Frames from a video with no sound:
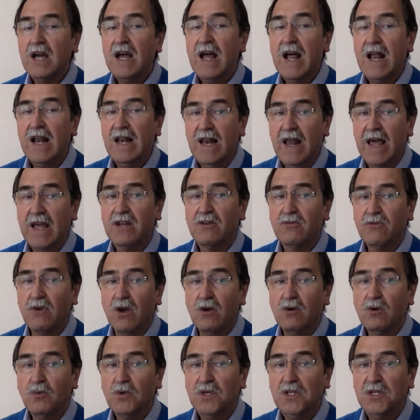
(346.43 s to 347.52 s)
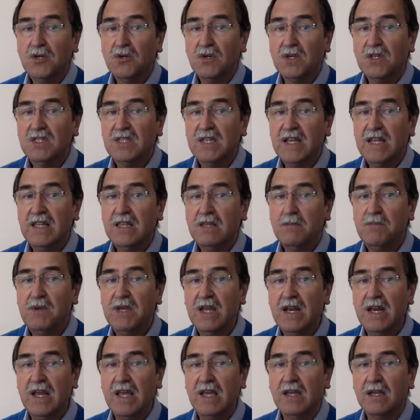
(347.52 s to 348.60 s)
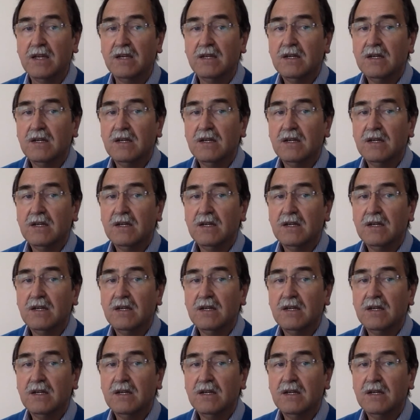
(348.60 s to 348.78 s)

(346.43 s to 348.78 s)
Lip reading: allegro, which you can see at the beginning.